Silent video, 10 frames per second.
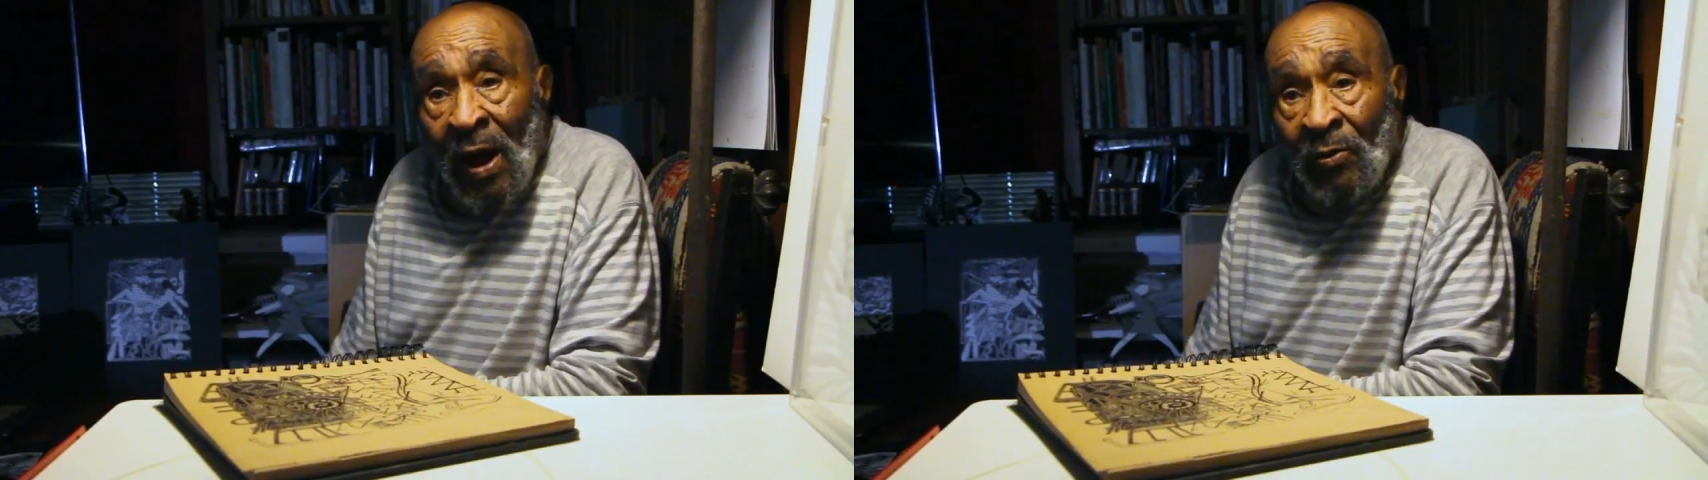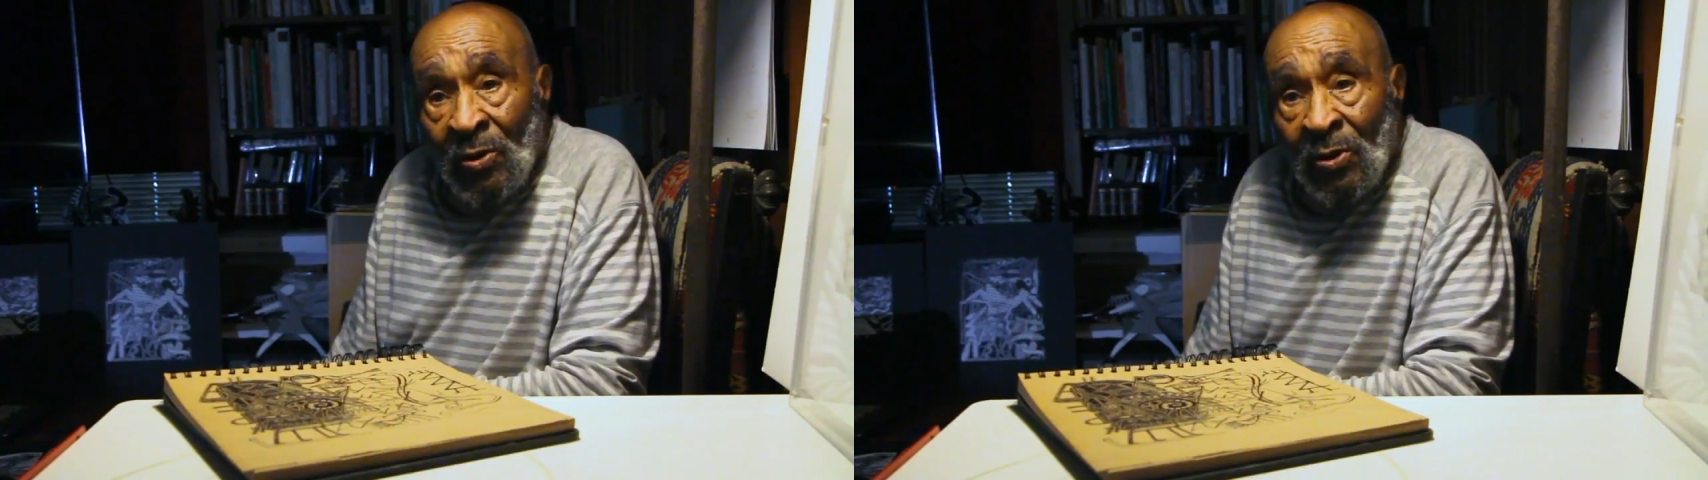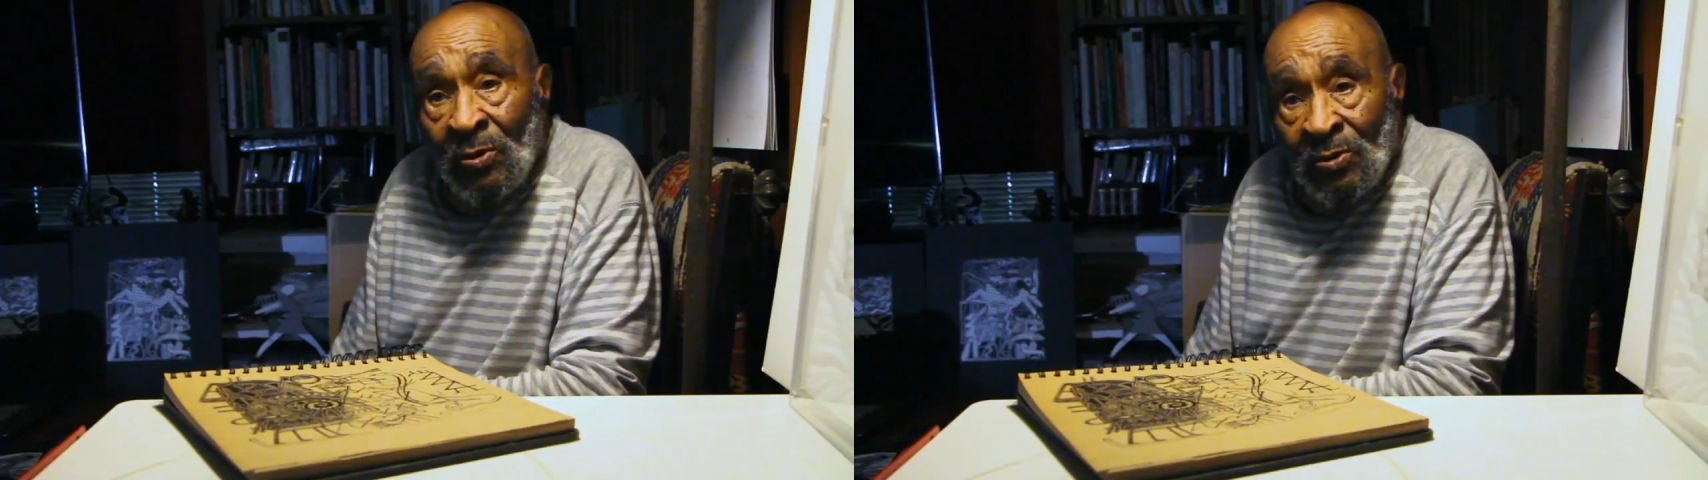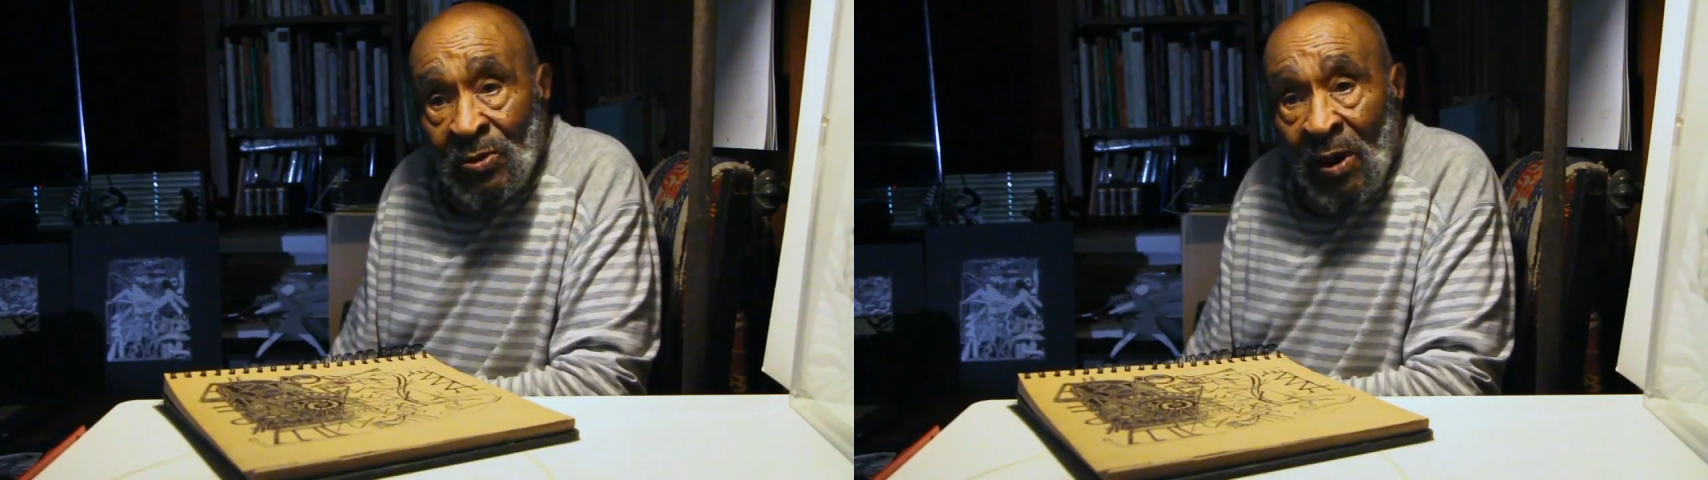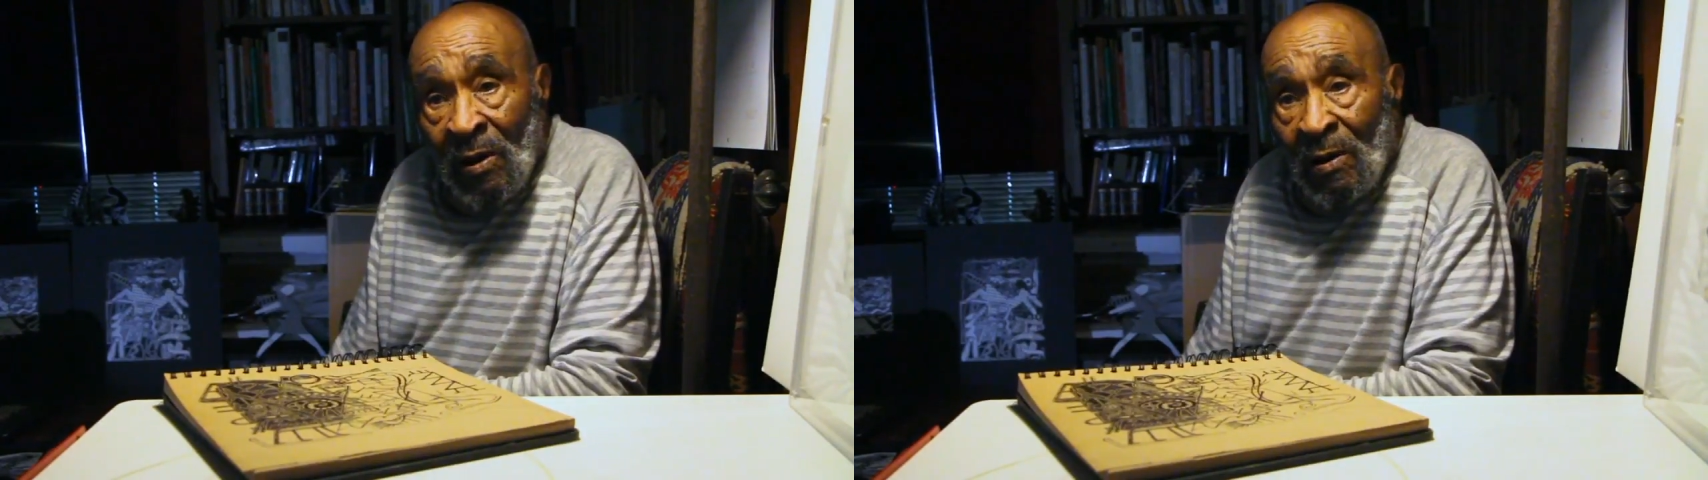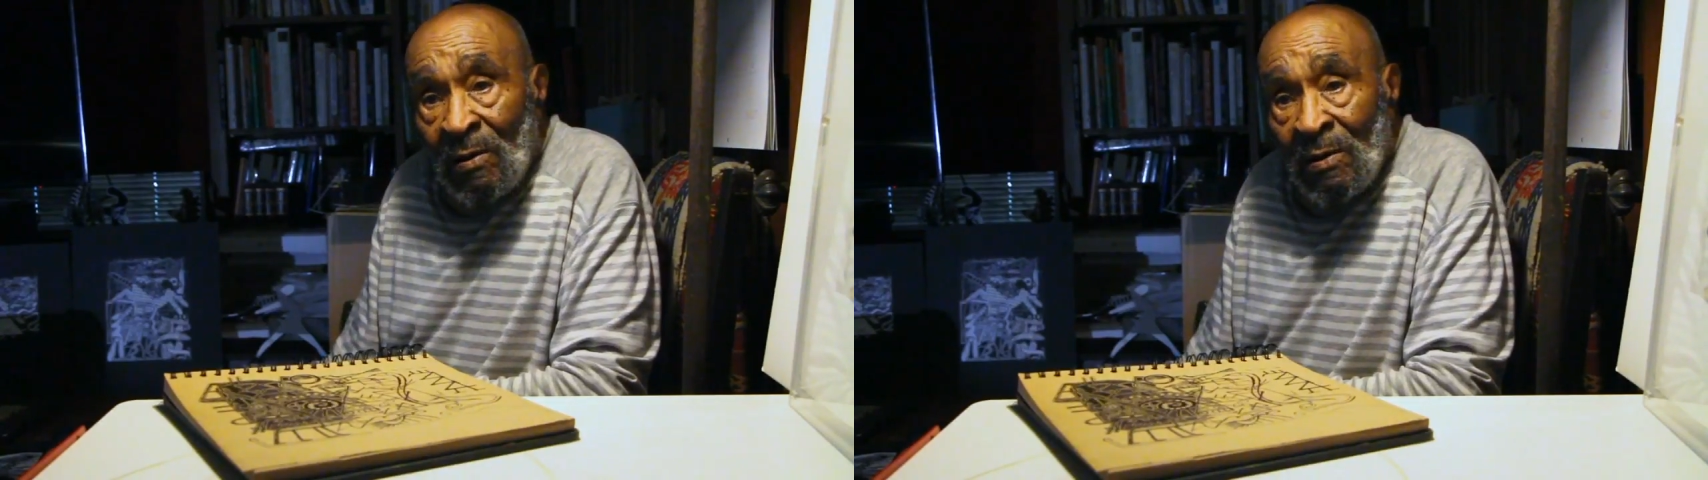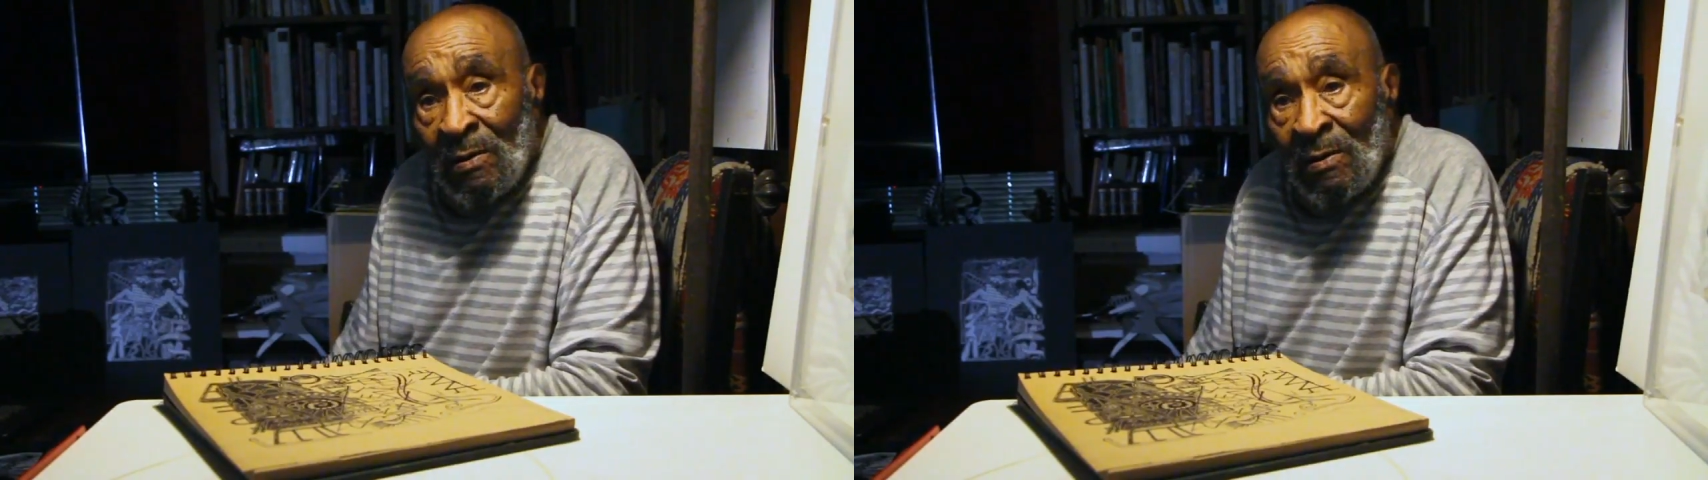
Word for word: outlooks are.